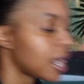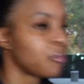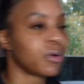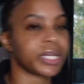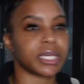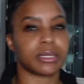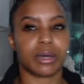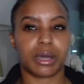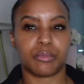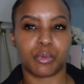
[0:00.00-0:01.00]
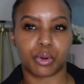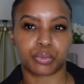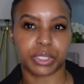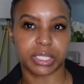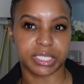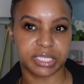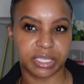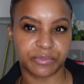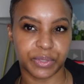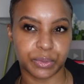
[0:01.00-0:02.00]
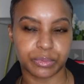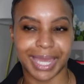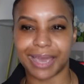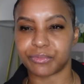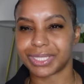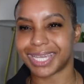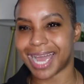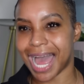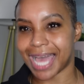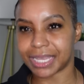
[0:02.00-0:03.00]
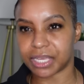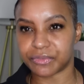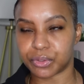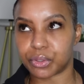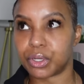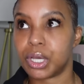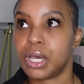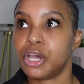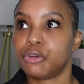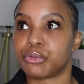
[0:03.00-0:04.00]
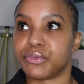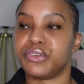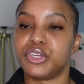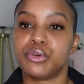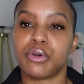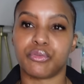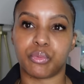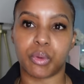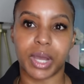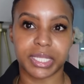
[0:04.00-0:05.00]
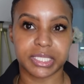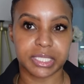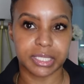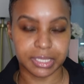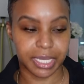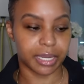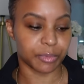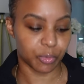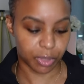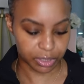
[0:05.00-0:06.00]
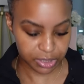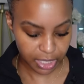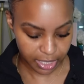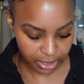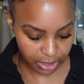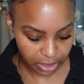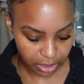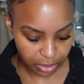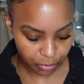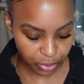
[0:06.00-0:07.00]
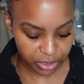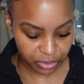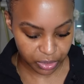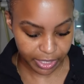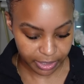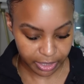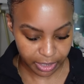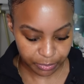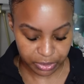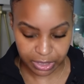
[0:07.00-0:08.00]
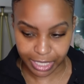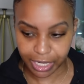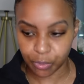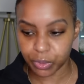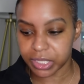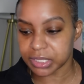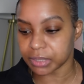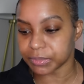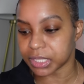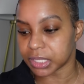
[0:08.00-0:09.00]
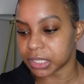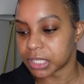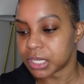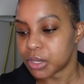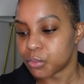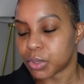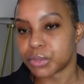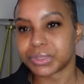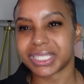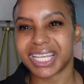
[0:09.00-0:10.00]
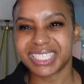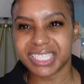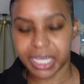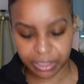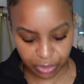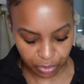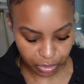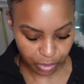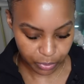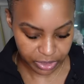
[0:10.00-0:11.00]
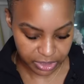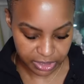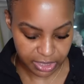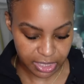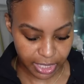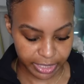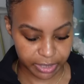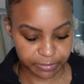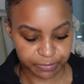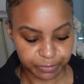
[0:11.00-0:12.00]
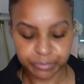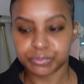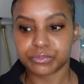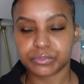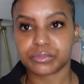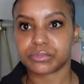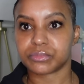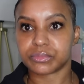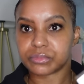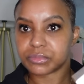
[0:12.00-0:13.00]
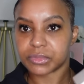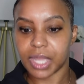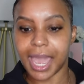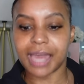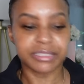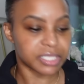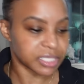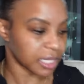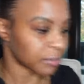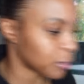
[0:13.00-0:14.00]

I wanted a more realistic view, not really a high level review of what this camera works like what this camera is like. I wanted something where it was less technical. I wanted to see like, how does this camera